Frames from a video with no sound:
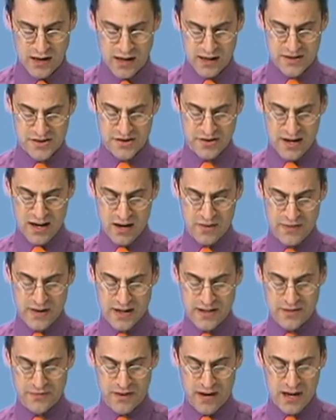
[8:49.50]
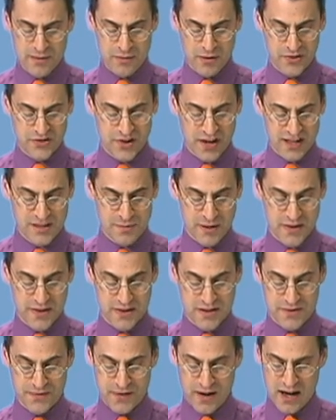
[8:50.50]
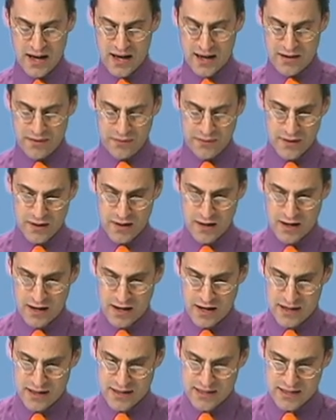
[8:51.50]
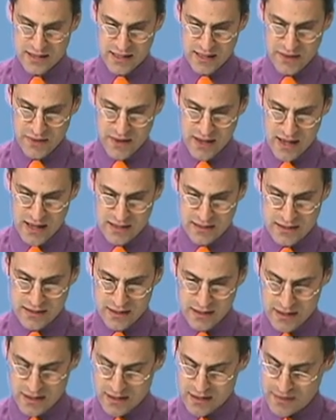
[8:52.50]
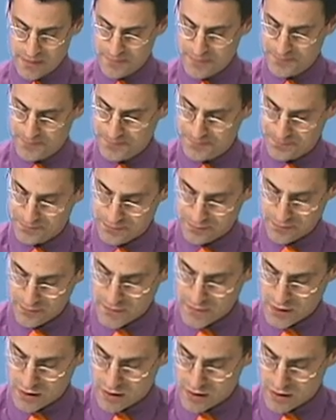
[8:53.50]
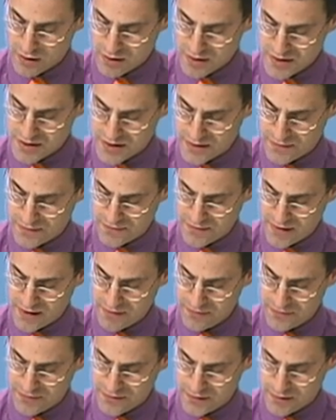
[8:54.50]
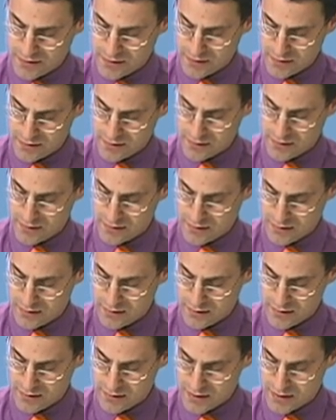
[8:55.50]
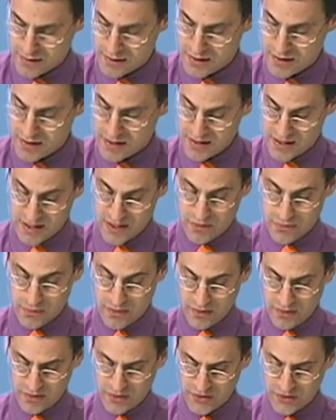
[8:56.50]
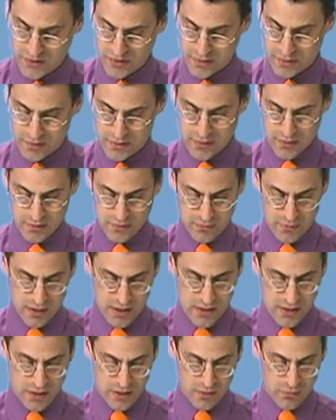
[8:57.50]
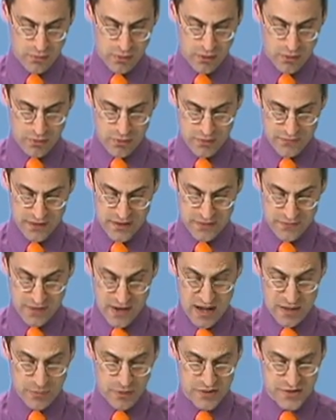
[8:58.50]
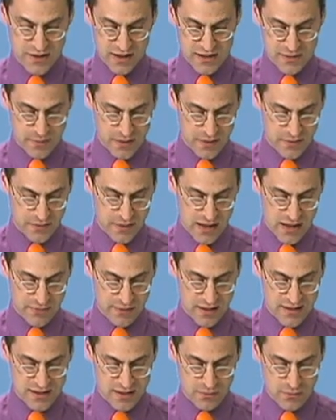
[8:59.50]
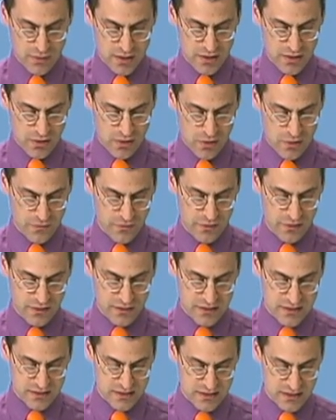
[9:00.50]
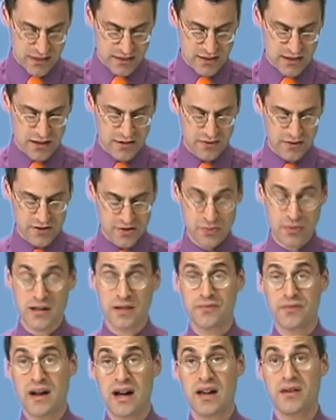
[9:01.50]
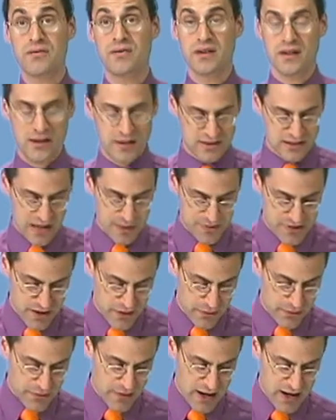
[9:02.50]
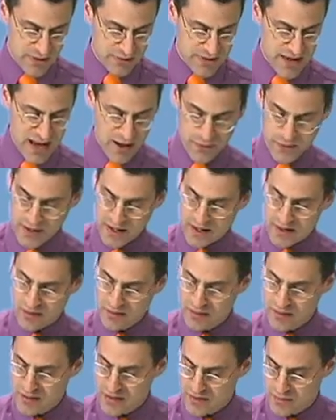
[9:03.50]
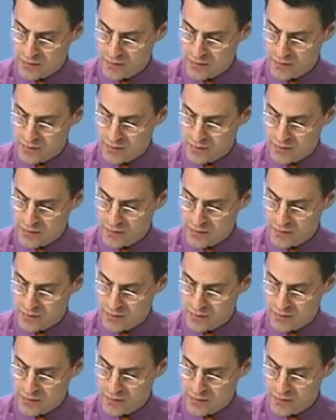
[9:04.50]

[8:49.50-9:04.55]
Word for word: And so now if I divide both sides by this 5, I see that um, R to the 5th equals what? Well, if I divide both sides by the 5, I see 1 over 625 times another 5 down there,